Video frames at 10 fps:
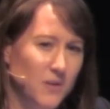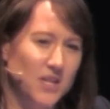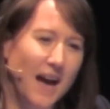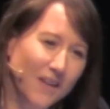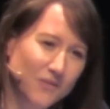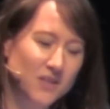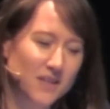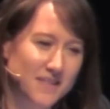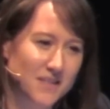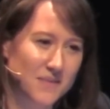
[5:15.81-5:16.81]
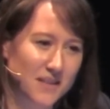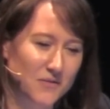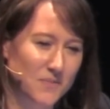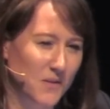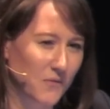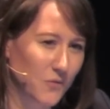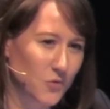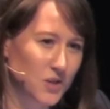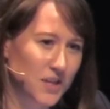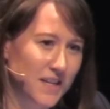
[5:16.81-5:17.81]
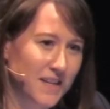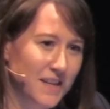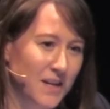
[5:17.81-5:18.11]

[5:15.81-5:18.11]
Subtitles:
which are advertising themselves as being 4G,